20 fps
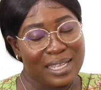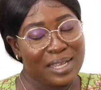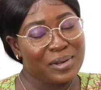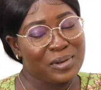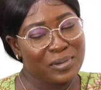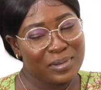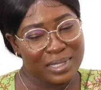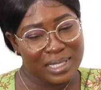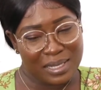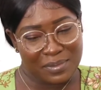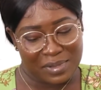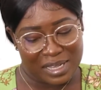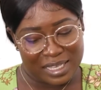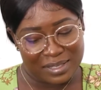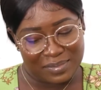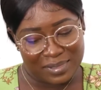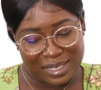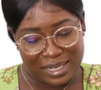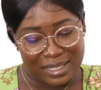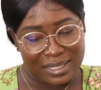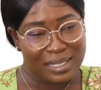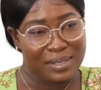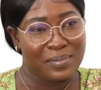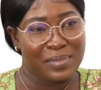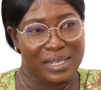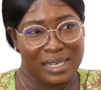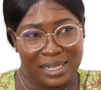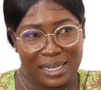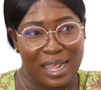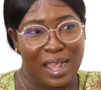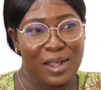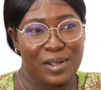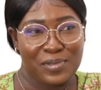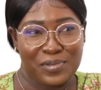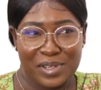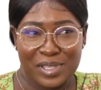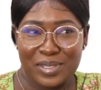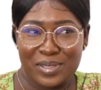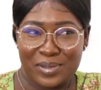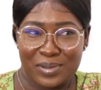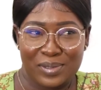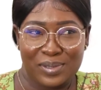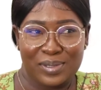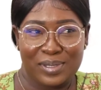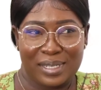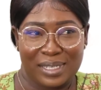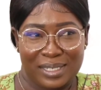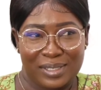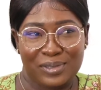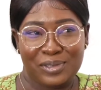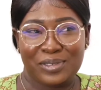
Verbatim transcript: I know some has been answered, but then I'll read to you so that you